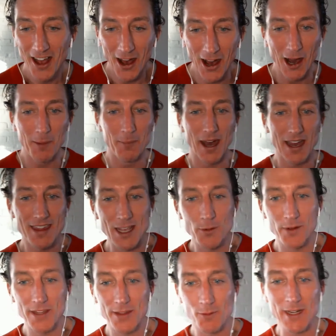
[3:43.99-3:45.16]
I think
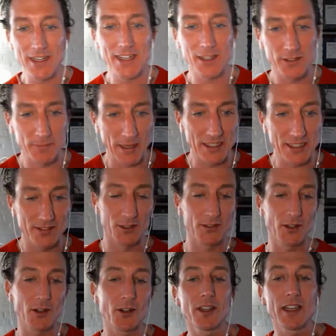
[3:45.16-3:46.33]
within the retail space, there's
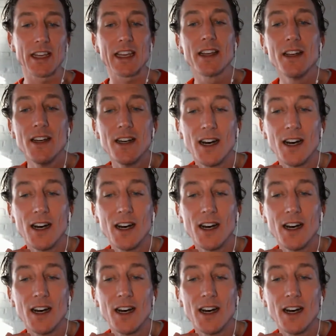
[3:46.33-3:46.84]
certainly